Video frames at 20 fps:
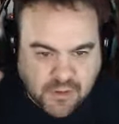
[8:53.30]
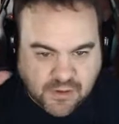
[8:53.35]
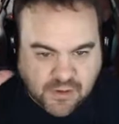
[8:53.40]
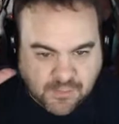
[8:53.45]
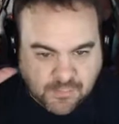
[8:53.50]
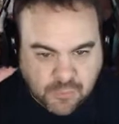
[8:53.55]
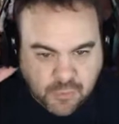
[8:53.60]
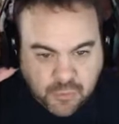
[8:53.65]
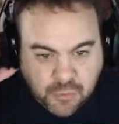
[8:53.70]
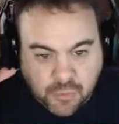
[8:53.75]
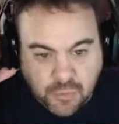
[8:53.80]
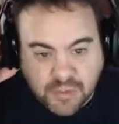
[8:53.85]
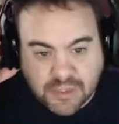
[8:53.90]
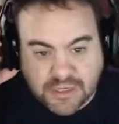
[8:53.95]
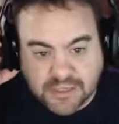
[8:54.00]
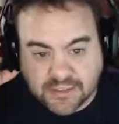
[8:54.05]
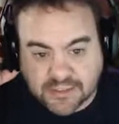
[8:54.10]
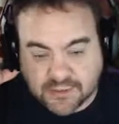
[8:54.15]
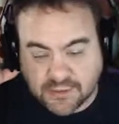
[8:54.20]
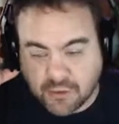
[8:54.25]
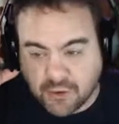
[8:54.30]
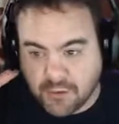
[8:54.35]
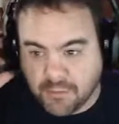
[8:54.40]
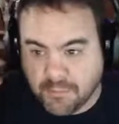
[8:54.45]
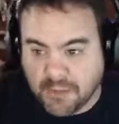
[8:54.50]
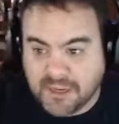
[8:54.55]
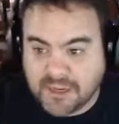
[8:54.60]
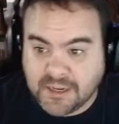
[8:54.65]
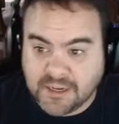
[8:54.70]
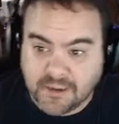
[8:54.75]
who he saw
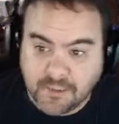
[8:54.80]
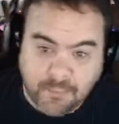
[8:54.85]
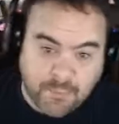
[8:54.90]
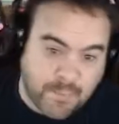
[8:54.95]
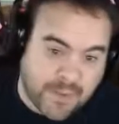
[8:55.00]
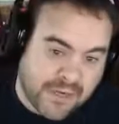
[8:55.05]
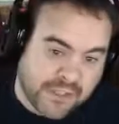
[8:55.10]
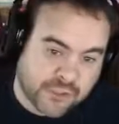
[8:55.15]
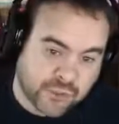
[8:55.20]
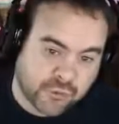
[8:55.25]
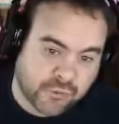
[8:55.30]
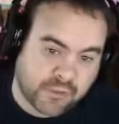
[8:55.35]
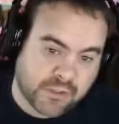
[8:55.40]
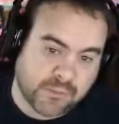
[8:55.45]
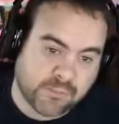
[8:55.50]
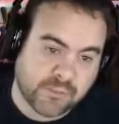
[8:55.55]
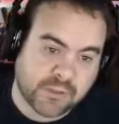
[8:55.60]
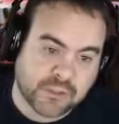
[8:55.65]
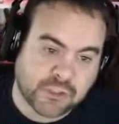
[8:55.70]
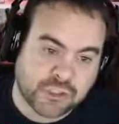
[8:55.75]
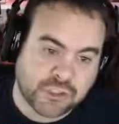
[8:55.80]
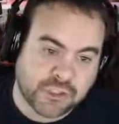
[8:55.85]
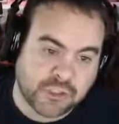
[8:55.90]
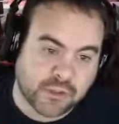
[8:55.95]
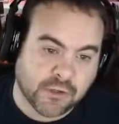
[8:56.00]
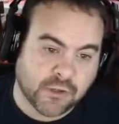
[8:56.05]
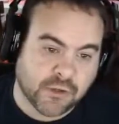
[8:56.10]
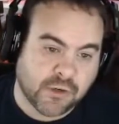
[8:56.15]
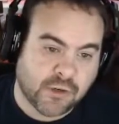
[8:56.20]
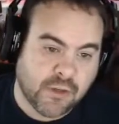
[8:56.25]
making a major leap this
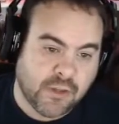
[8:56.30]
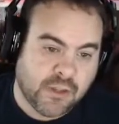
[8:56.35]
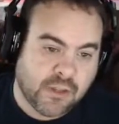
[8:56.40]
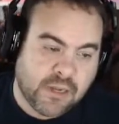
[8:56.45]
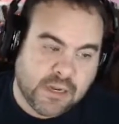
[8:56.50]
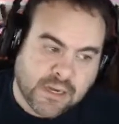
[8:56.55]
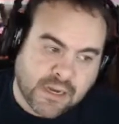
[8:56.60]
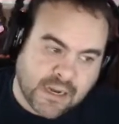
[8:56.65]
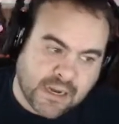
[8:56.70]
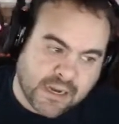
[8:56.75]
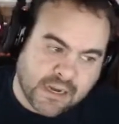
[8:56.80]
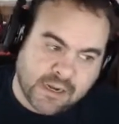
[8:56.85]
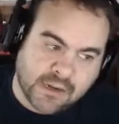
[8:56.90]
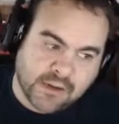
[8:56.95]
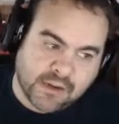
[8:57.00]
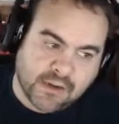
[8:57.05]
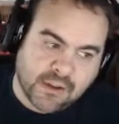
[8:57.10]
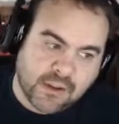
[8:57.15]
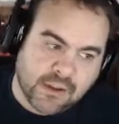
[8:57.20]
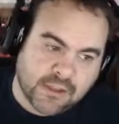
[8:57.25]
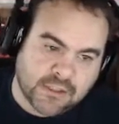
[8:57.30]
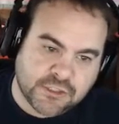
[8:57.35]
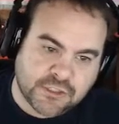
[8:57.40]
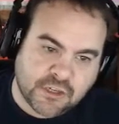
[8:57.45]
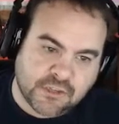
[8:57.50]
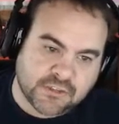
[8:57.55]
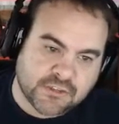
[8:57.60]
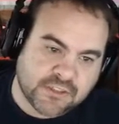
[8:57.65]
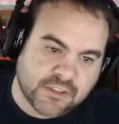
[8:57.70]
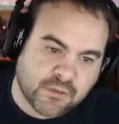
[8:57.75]
year. And
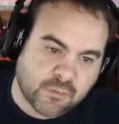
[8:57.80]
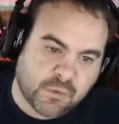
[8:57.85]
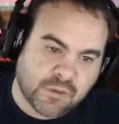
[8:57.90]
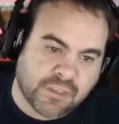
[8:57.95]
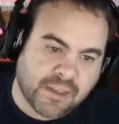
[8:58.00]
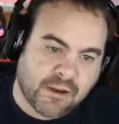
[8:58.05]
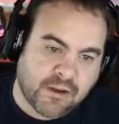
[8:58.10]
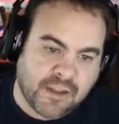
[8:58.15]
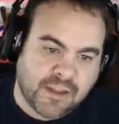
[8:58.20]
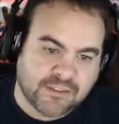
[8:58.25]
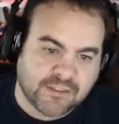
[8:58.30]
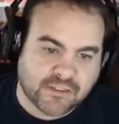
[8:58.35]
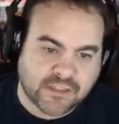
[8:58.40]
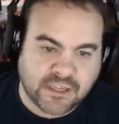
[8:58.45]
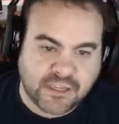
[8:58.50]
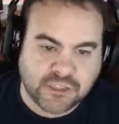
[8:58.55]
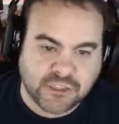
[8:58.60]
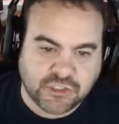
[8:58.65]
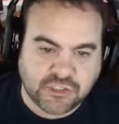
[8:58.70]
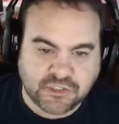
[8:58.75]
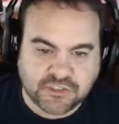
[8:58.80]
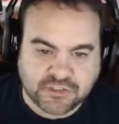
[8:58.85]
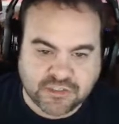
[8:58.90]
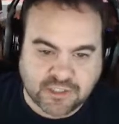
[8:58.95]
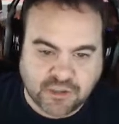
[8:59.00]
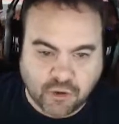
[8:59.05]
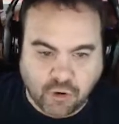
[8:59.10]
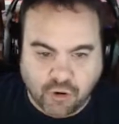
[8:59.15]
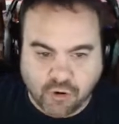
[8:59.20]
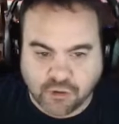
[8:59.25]
John said, without hesitation, he said
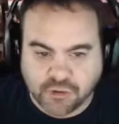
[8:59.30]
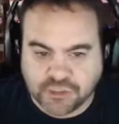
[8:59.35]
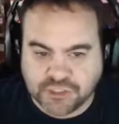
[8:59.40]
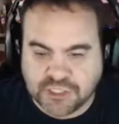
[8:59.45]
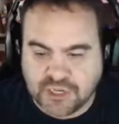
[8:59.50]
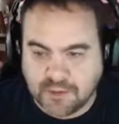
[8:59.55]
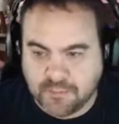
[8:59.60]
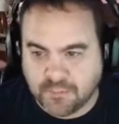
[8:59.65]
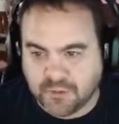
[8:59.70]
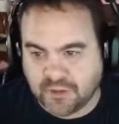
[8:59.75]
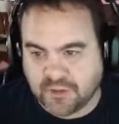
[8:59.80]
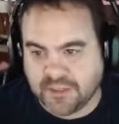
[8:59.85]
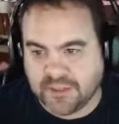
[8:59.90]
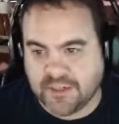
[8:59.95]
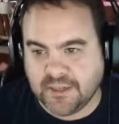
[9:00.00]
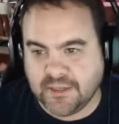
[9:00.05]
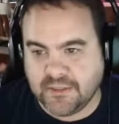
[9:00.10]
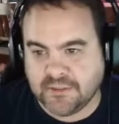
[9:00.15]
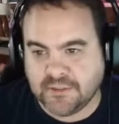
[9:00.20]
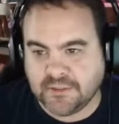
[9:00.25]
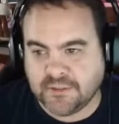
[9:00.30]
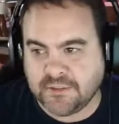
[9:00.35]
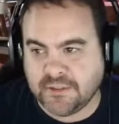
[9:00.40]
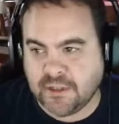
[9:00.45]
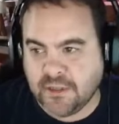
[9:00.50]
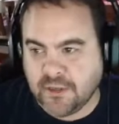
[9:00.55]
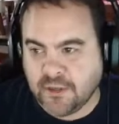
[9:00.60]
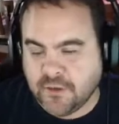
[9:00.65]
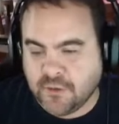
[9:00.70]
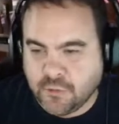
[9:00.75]
RJ Melendez,
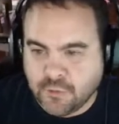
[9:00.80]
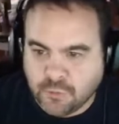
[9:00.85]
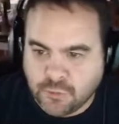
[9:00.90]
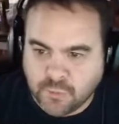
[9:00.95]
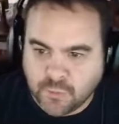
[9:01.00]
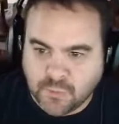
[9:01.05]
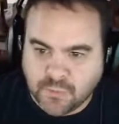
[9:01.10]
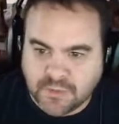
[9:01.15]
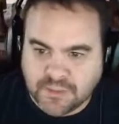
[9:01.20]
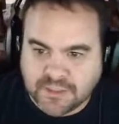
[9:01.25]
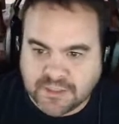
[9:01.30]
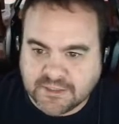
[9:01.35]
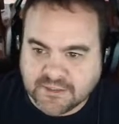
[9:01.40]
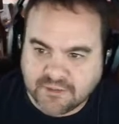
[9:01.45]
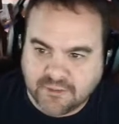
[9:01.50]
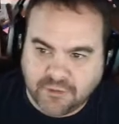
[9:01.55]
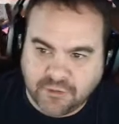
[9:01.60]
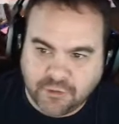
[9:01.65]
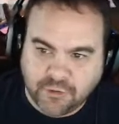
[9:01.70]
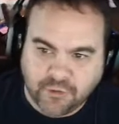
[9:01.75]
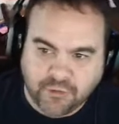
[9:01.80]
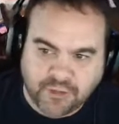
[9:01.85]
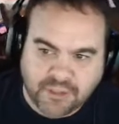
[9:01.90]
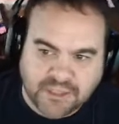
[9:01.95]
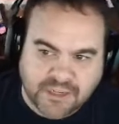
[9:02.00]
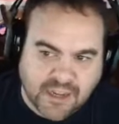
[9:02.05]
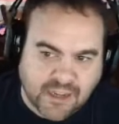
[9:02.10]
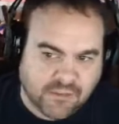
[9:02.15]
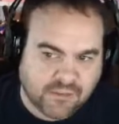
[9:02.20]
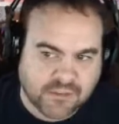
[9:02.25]
who is literally
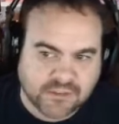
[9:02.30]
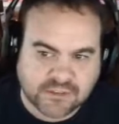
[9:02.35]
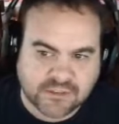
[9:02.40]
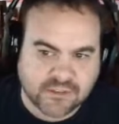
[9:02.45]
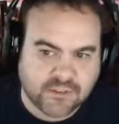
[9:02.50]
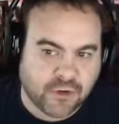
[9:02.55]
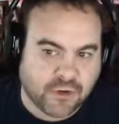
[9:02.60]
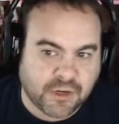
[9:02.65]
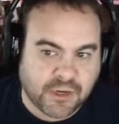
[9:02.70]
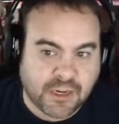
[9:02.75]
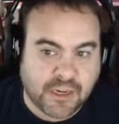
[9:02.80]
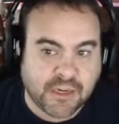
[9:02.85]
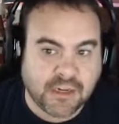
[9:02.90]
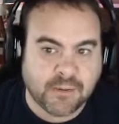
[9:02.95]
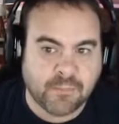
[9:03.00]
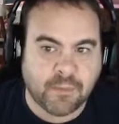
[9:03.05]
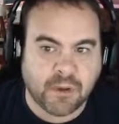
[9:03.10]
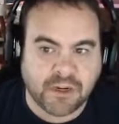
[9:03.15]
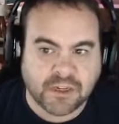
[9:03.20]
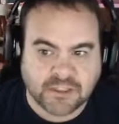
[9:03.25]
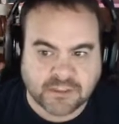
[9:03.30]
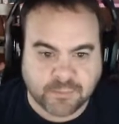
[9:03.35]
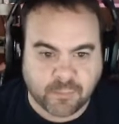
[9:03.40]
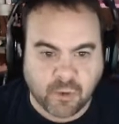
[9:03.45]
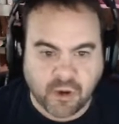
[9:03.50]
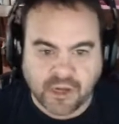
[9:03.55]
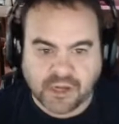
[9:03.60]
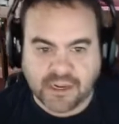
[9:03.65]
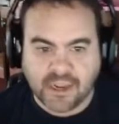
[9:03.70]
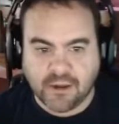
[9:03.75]
not listed on anybody's
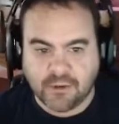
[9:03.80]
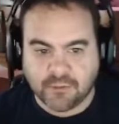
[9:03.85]
breakout